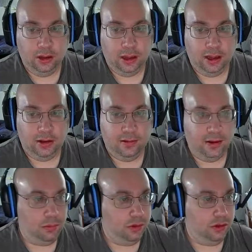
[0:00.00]
And
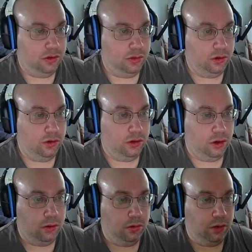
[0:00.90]
same with this one.
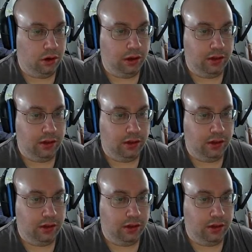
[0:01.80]
So, alright,